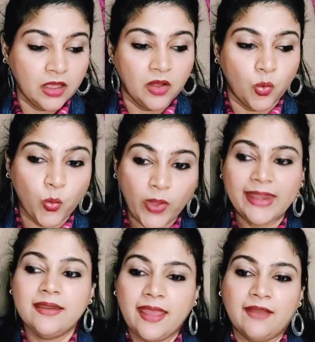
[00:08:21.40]

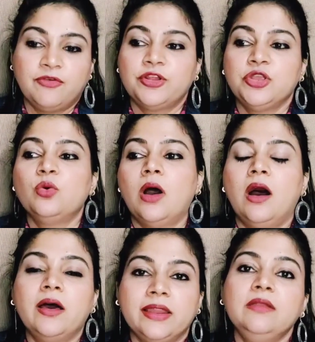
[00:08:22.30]
Whenever you
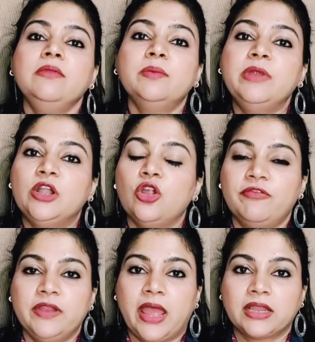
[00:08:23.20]
are in the middle of
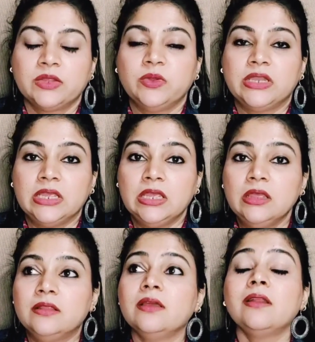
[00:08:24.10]
an activity,
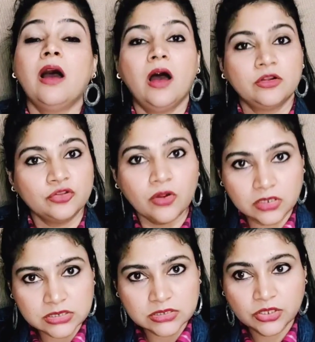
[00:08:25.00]
there are
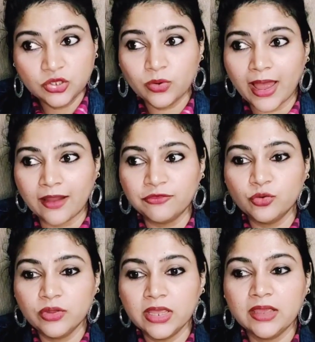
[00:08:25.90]
thoughts. You have
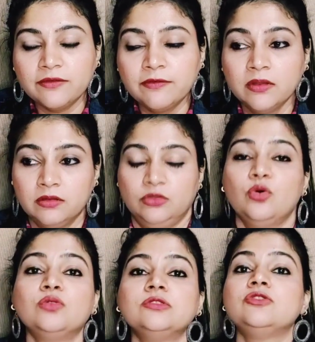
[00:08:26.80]
to give
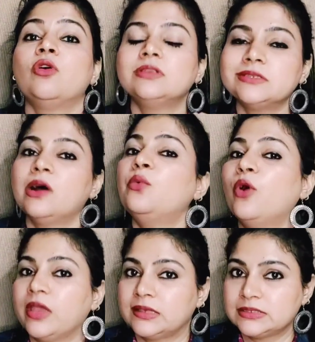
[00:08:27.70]
those thoughts a
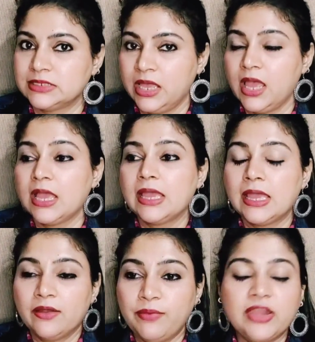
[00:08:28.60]
voice.
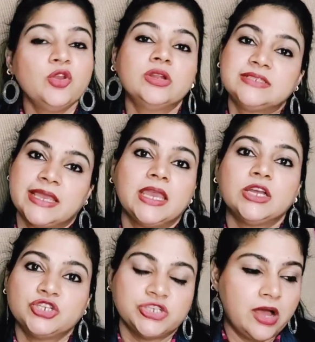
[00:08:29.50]
When you are taking
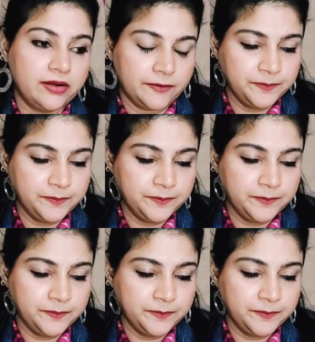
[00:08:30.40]
a shower,